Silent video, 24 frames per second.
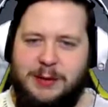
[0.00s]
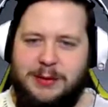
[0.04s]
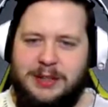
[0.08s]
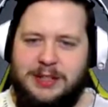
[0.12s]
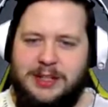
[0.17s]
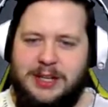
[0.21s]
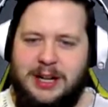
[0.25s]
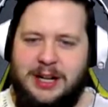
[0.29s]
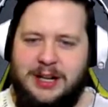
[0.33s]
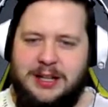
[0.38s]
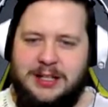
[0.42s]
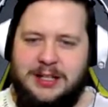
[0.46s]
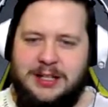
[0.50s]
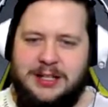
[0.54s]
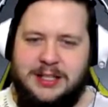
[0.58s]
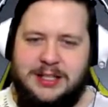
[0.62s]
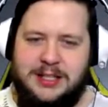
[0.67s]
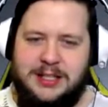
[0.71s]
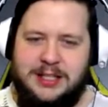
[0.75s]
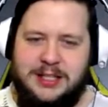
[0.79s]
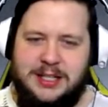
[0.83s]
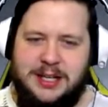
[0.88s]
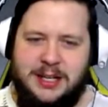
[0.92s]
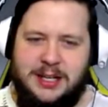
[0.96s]
the colors and
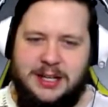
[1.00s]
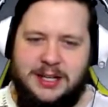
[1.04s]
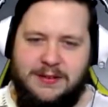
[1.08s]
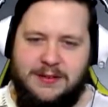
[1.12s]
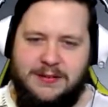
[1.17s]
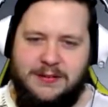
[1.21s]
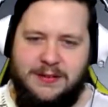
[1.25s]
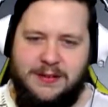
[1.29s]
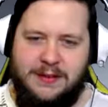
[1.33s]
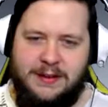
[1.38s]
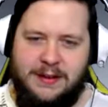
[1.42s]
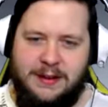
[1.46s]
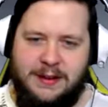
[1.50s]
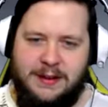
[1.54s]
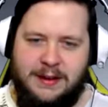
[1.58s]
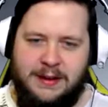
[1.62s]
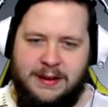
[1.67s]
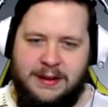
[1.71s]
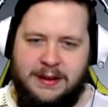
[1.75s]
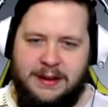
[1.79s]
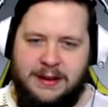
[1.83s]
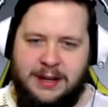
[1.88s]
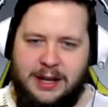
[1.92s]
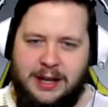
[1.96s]
stuff.
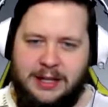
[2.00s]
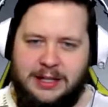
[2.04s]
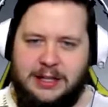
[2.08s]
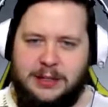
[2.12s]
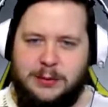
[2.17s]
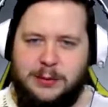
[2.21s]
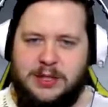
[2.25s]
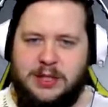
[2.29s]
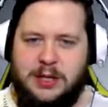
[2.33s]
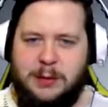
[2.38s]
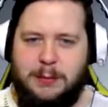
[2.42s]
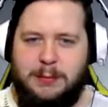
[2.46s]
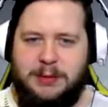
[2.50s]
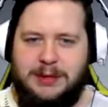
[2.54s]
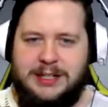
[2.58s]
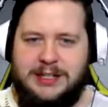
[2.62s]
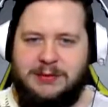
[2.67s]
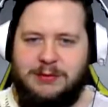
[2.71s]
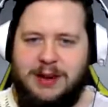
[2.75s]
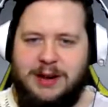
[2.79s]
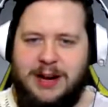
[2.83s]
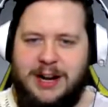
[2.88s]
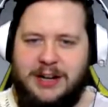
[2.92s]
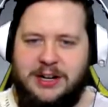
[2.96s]
And this was a completely
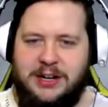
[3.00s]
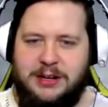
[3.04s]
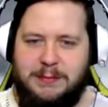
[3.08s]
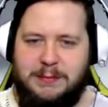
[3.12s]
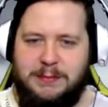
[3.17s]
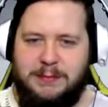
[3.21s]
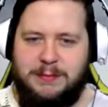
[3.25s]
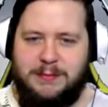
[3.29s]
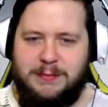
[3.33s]
random